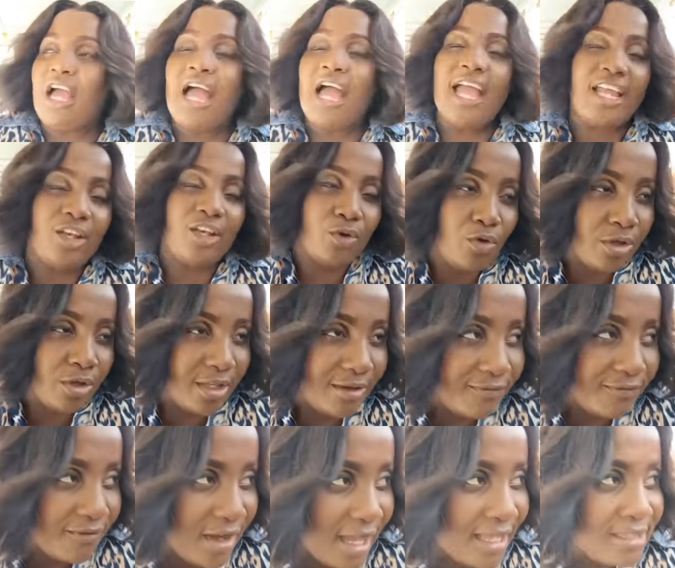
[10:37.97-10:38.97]
I know
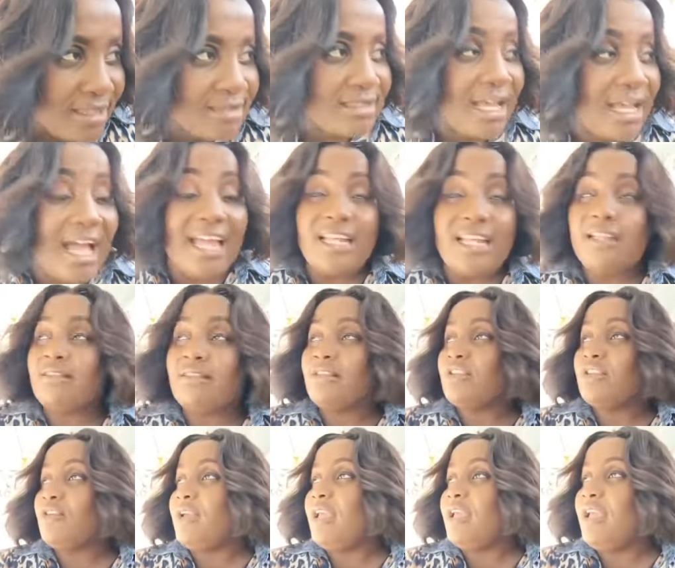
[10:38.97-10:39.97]
your voice. I
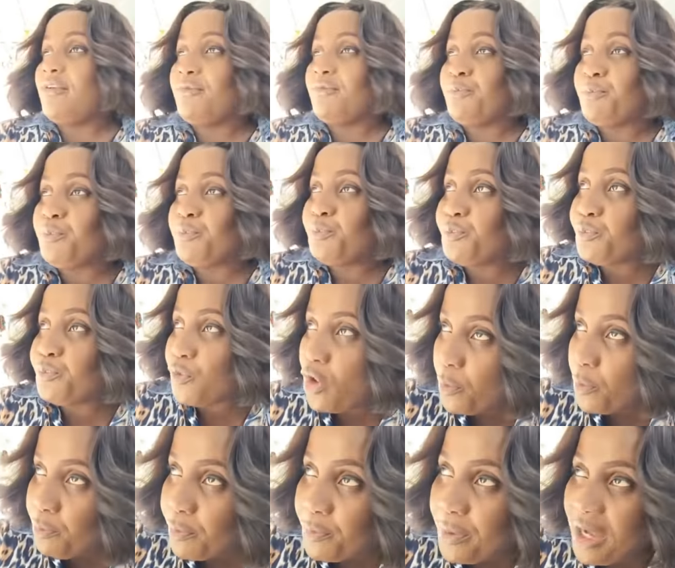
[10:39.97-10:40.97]
listen to a
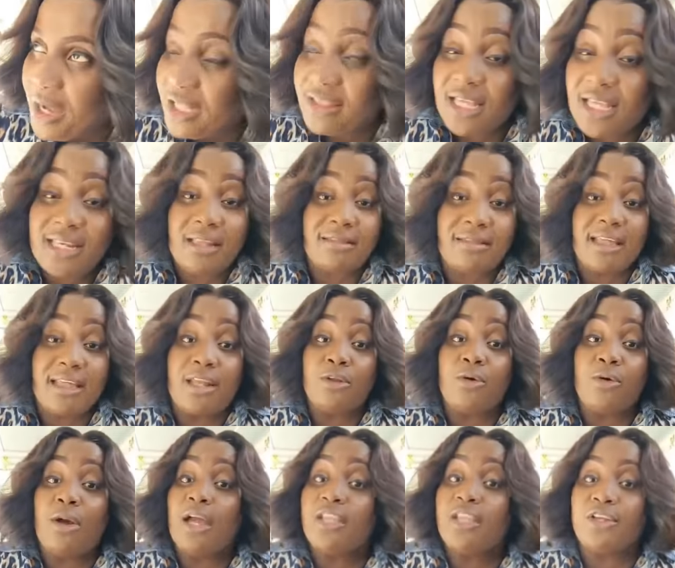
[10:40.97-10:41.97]
couple part and I say, I
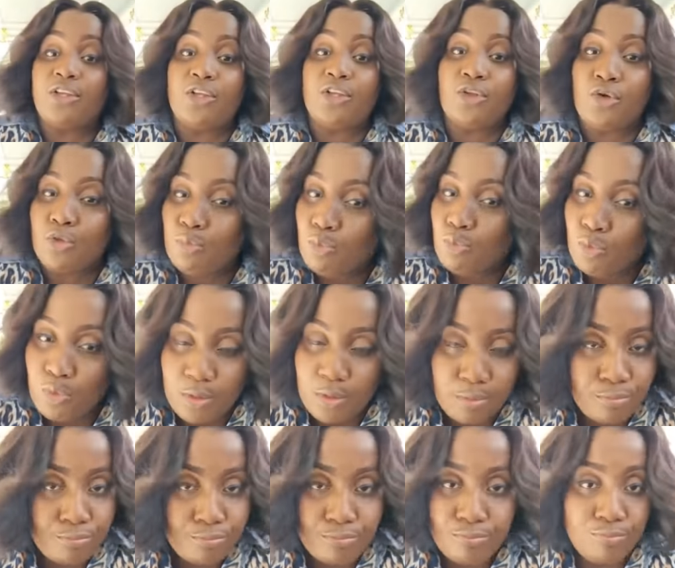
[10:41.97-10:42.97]
don't want you nothing
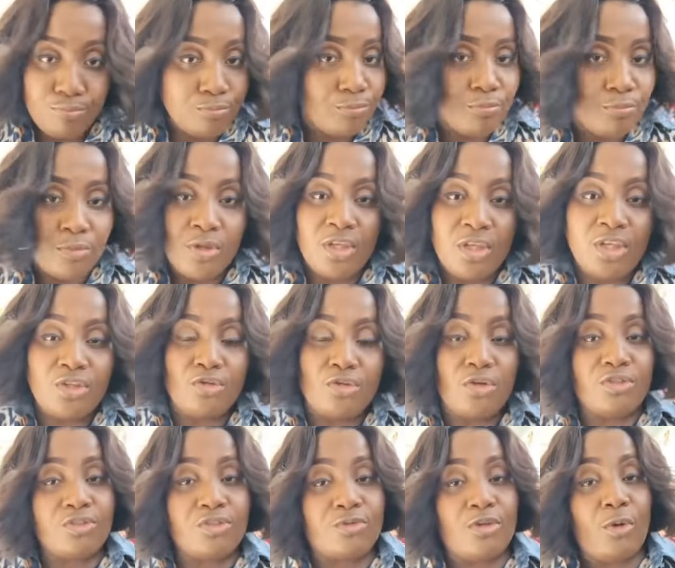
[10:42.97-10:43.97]
wrong.
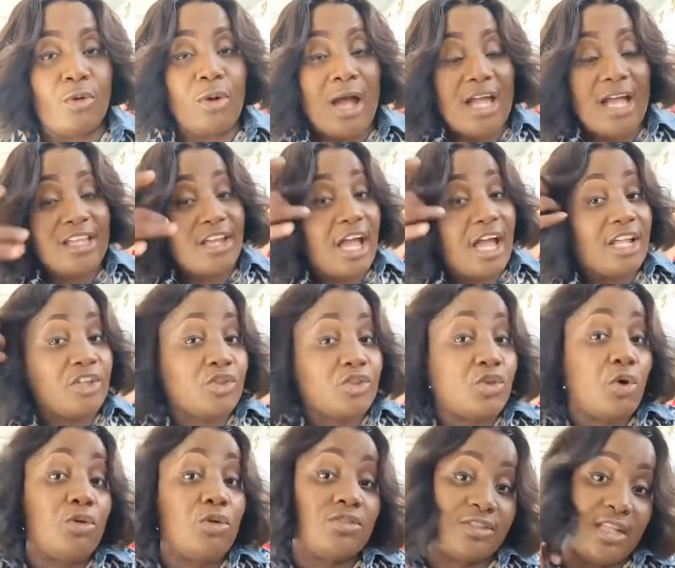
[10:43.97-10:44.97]
Just no want you and
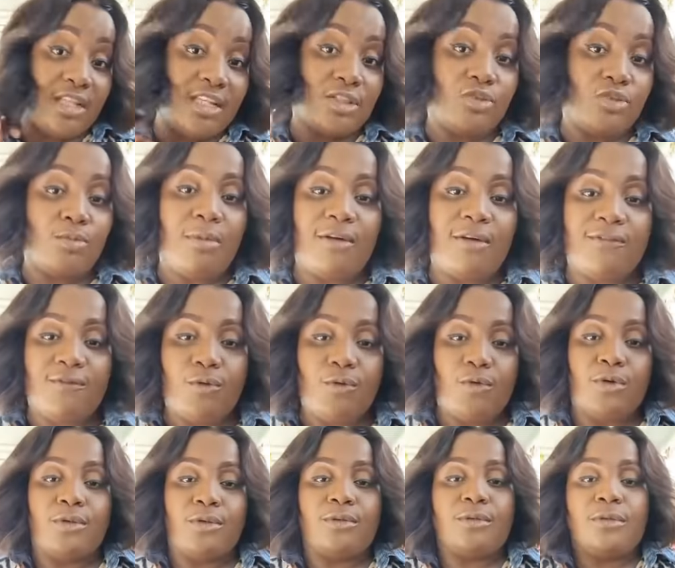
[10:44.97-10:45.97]
don't send it to my
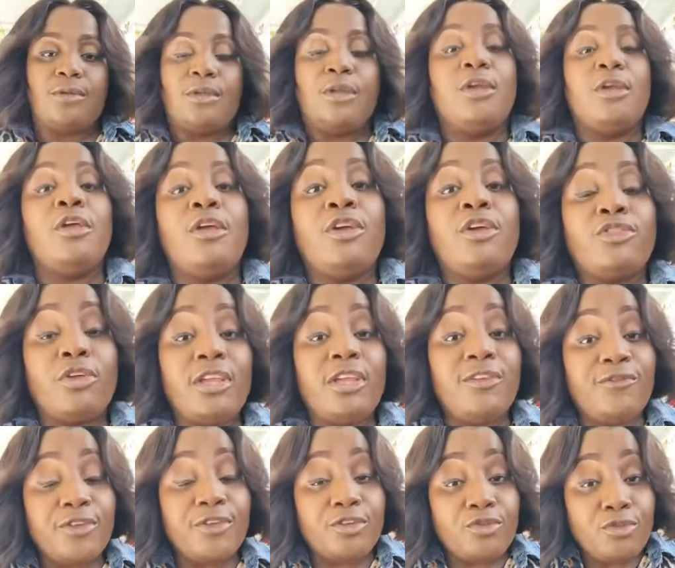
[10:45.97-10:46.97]
phone. So
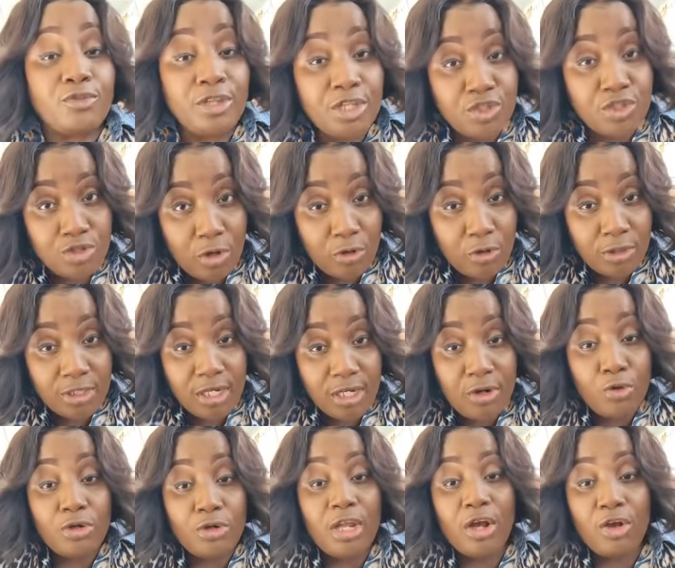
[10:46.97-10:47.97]
if it reach out
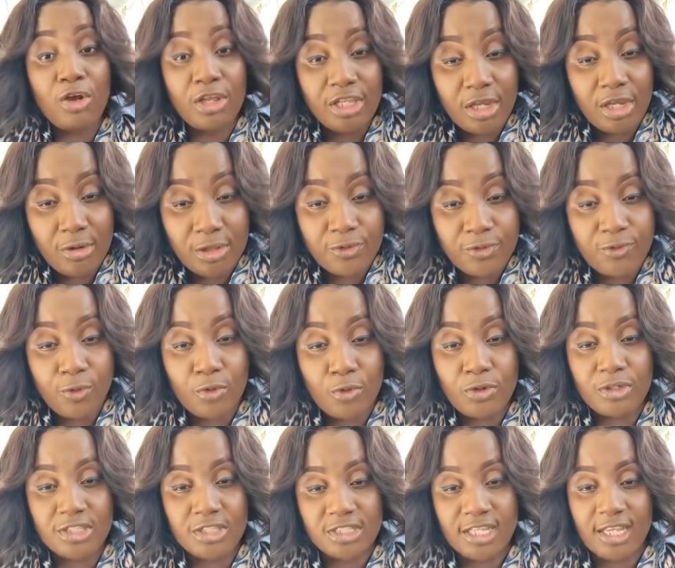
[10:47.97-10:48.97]
there, you're not going to hear it
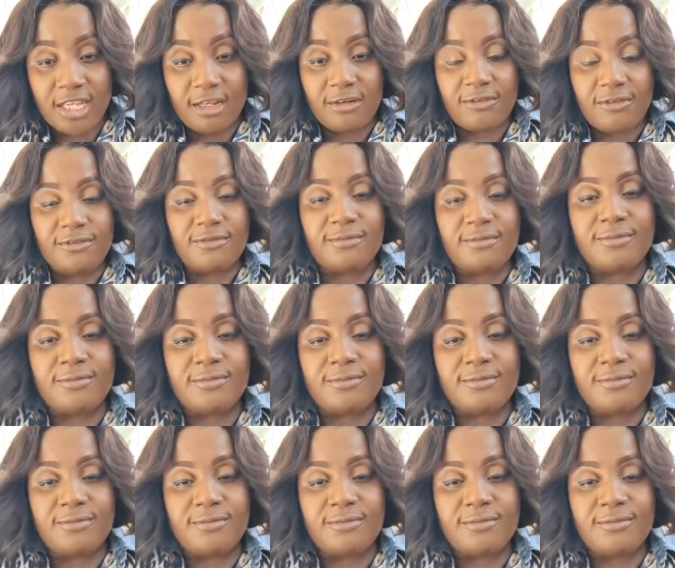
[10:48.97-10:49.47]
for yourself.